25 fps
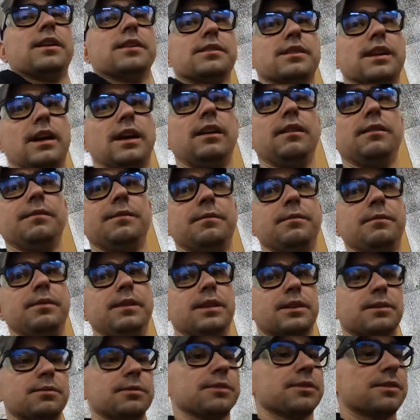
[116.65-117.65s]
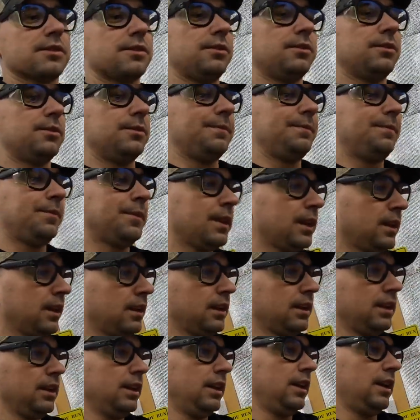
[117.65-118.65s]
style. This one's cool.
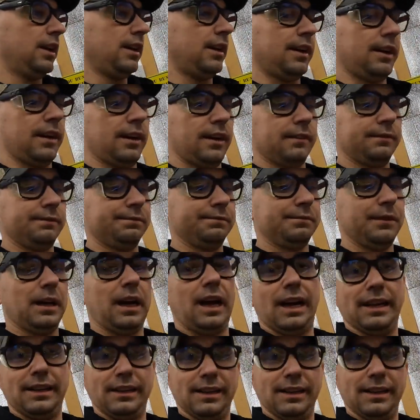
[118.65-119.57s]
I